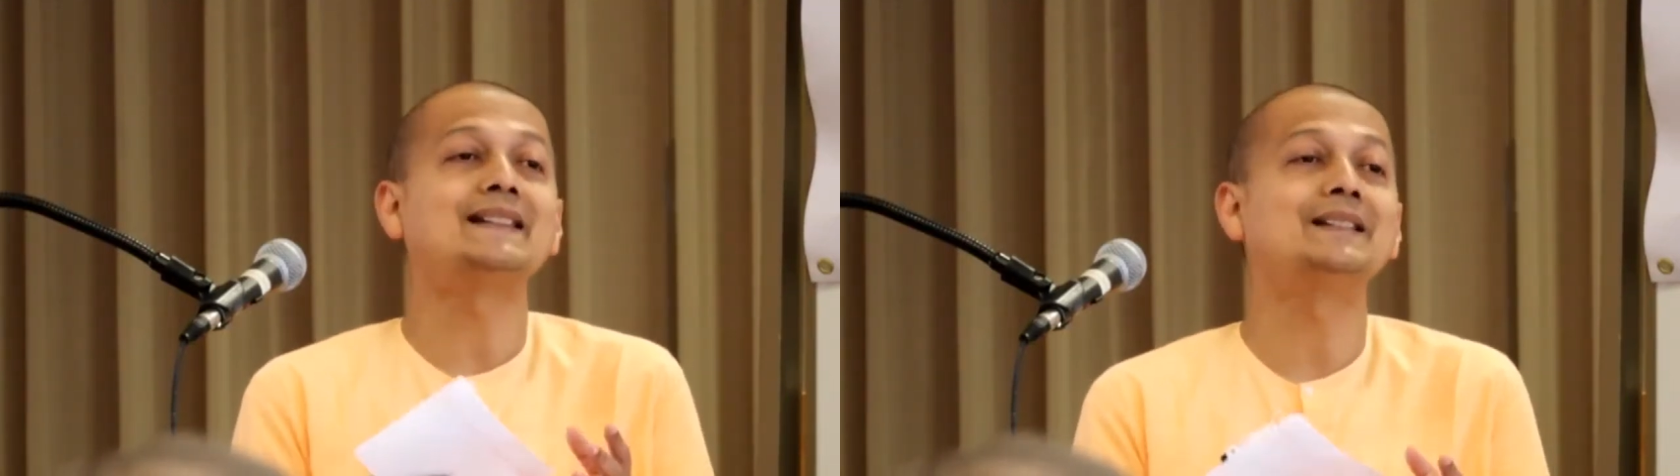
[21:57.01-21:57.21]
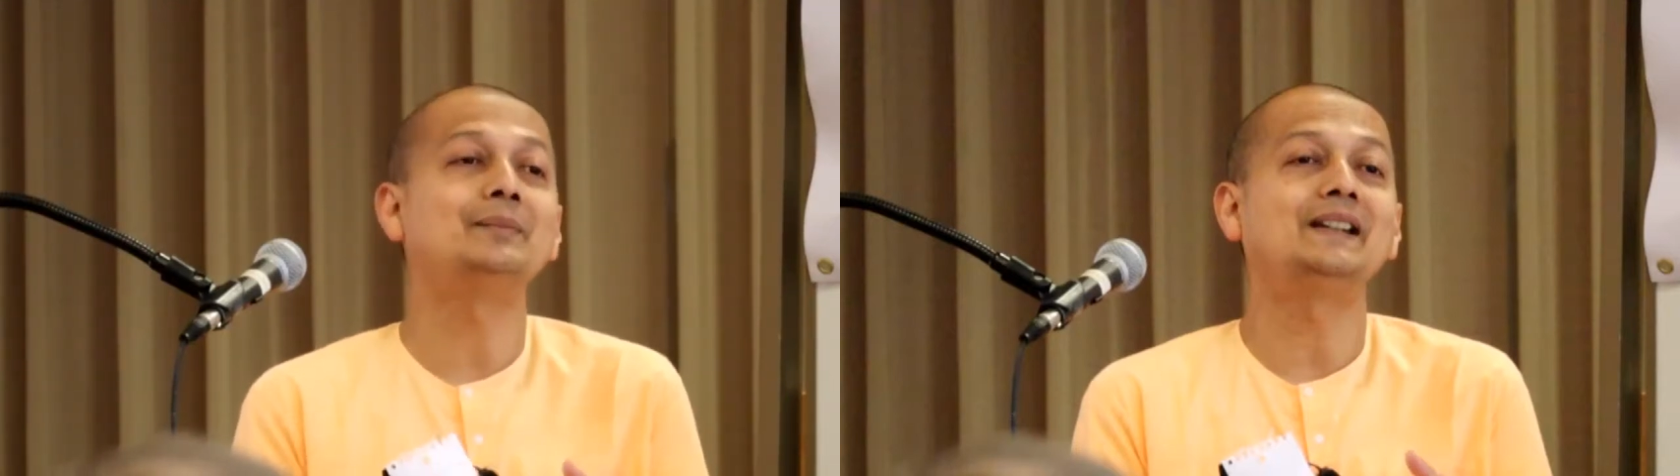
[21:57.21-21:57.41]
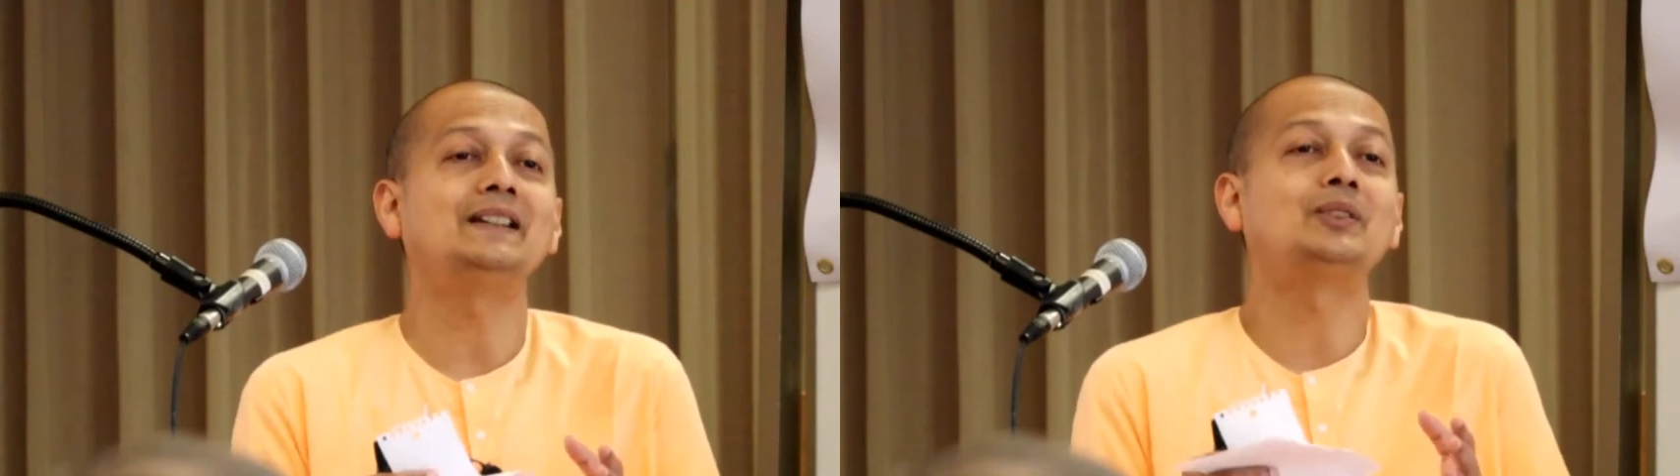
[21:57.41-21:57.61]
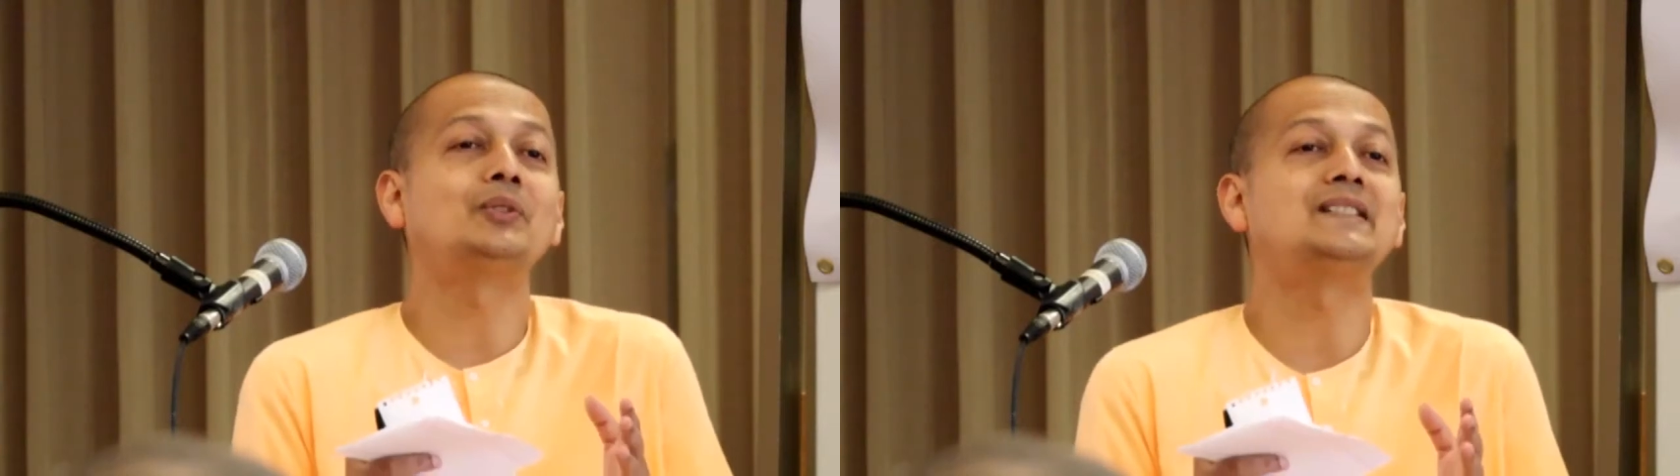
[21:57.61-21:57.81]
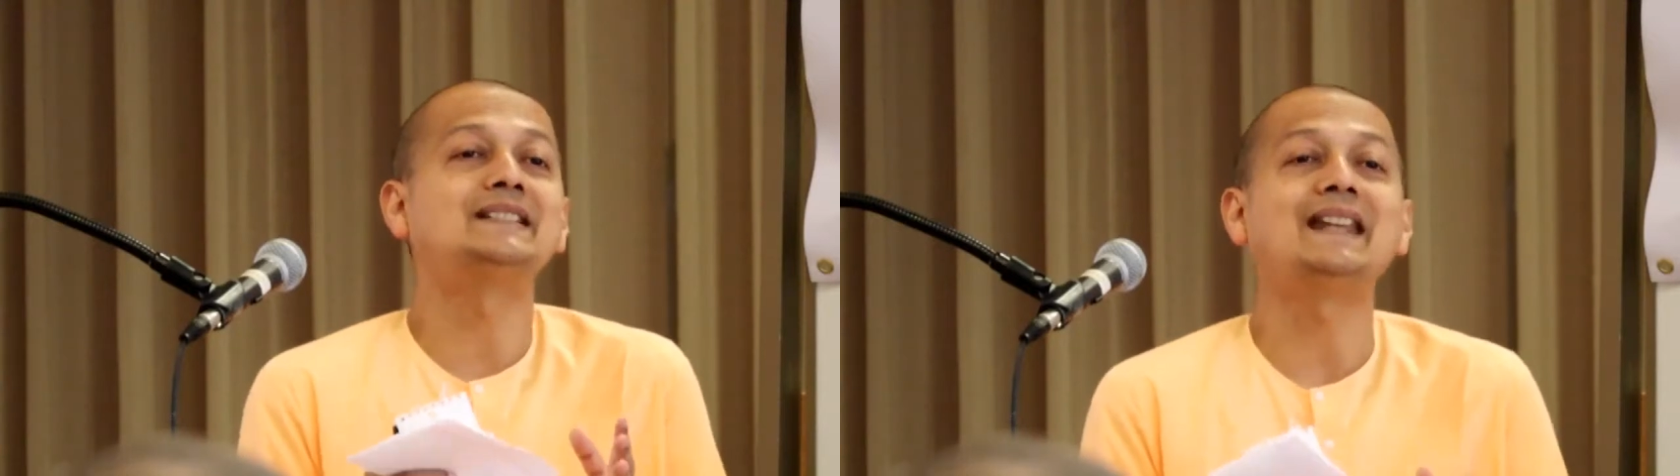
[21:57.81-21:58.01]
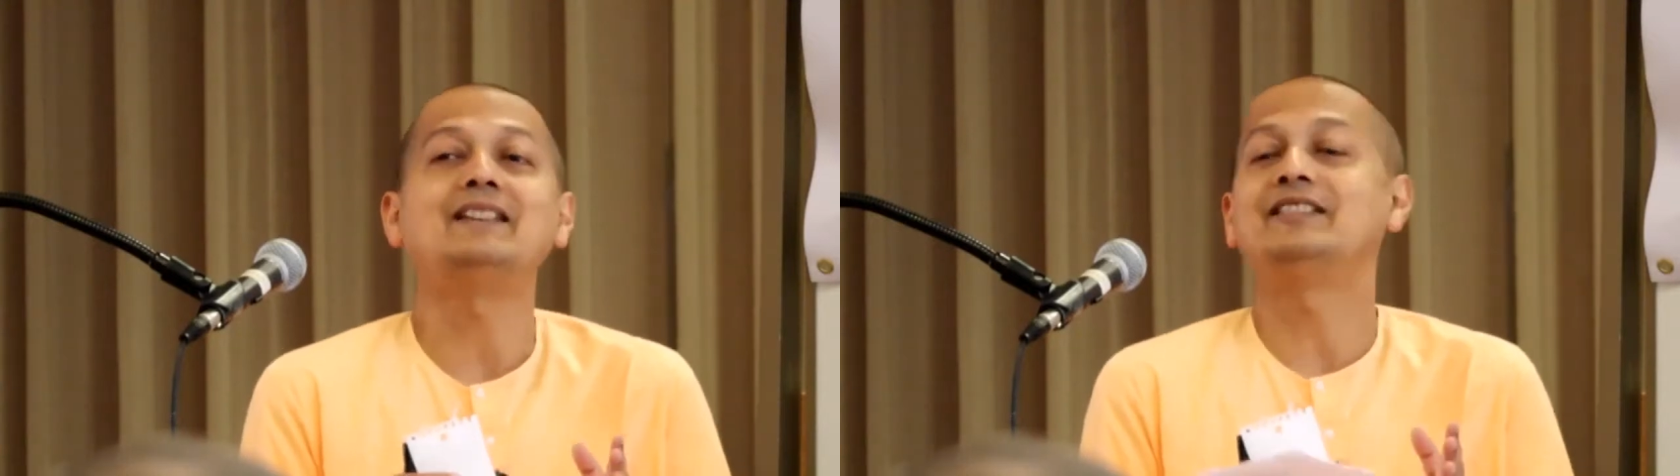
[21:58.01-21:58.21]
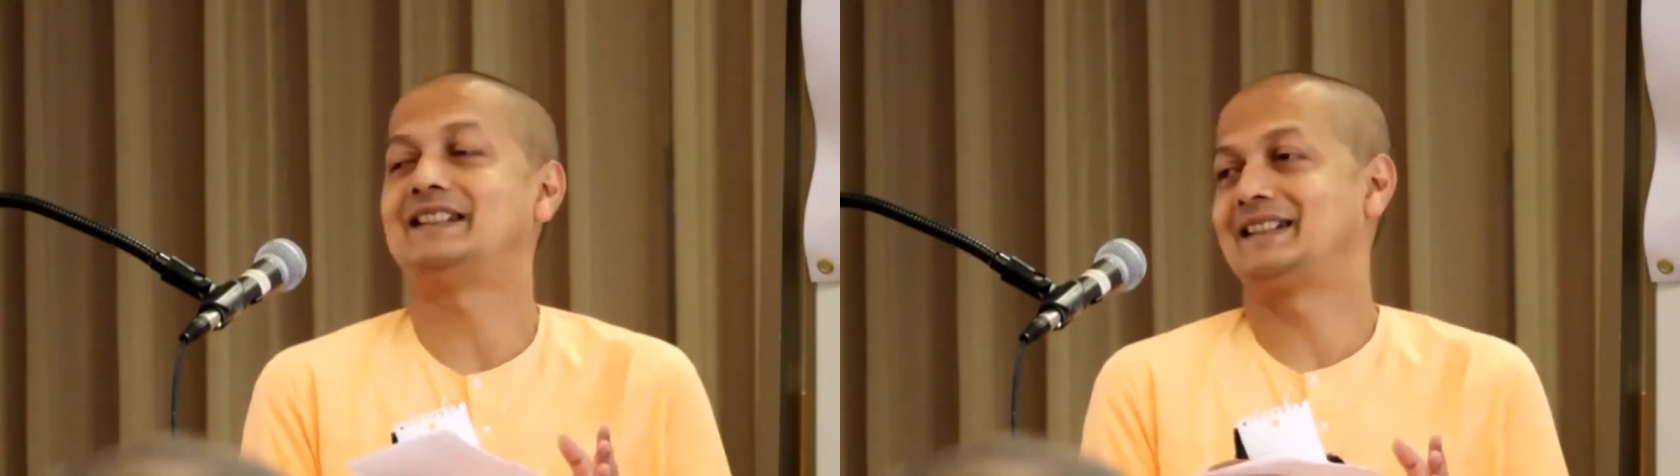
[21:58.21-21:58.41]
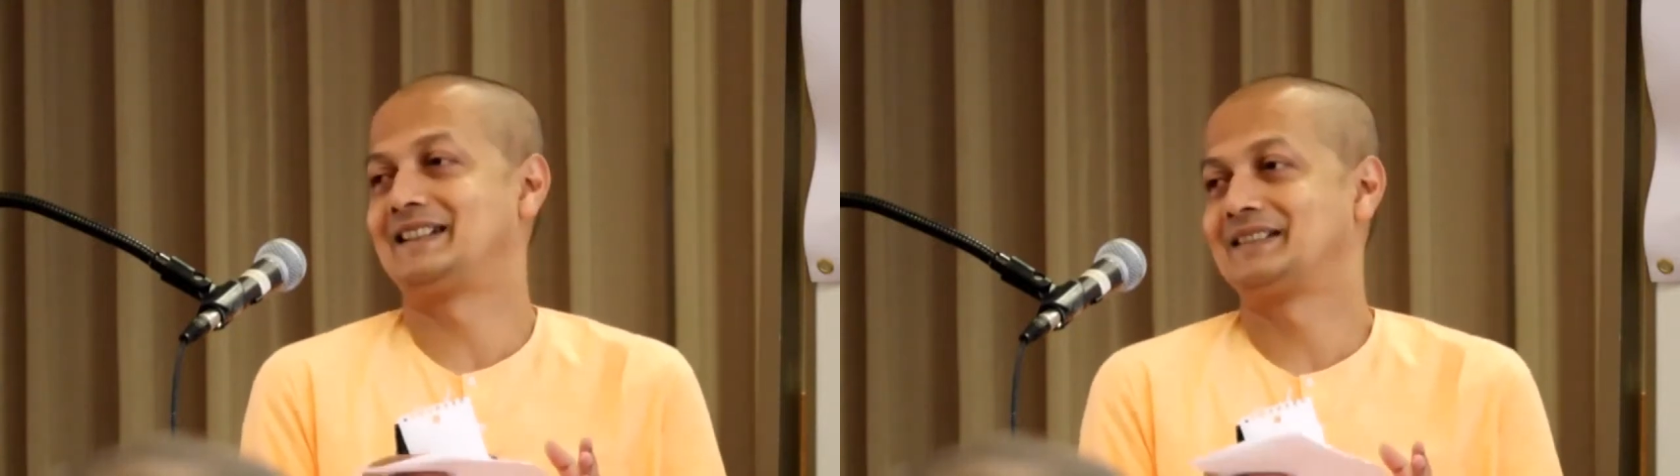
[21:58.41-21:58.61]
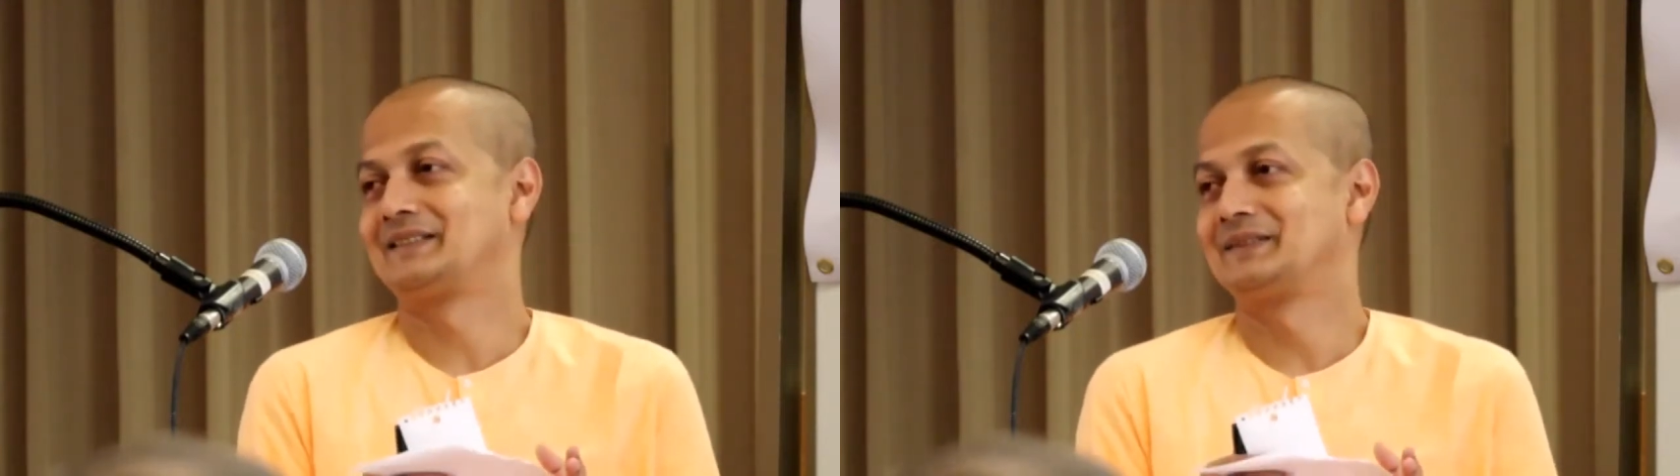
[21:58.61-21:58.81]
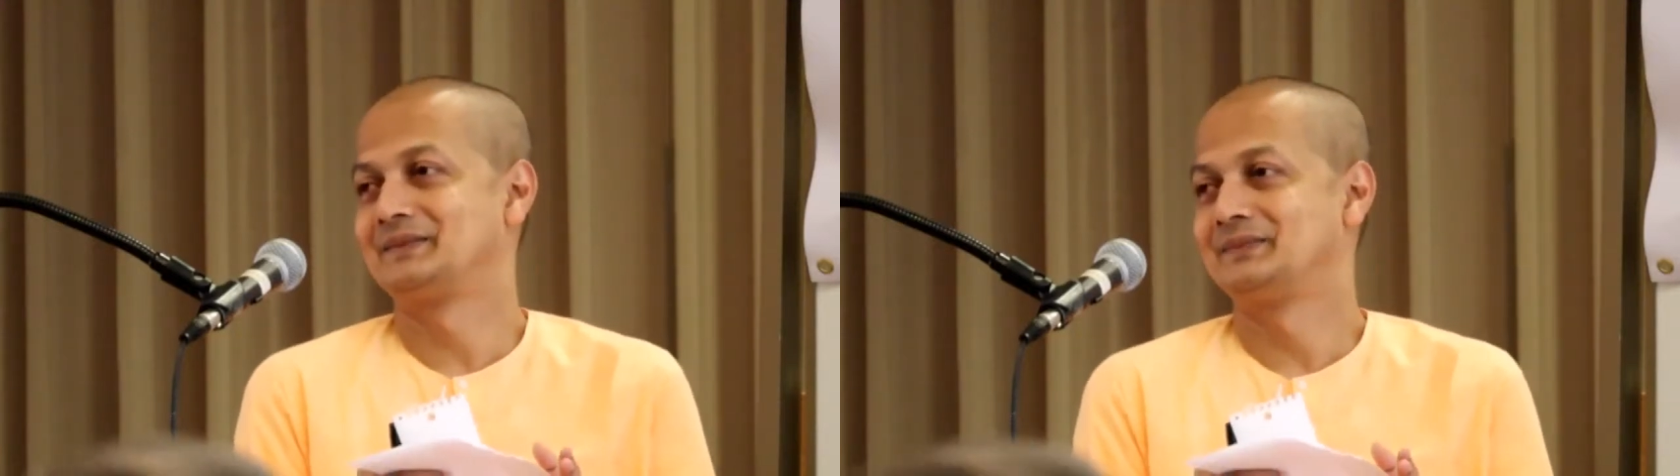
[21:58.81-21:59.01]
assimilate, to stay with it.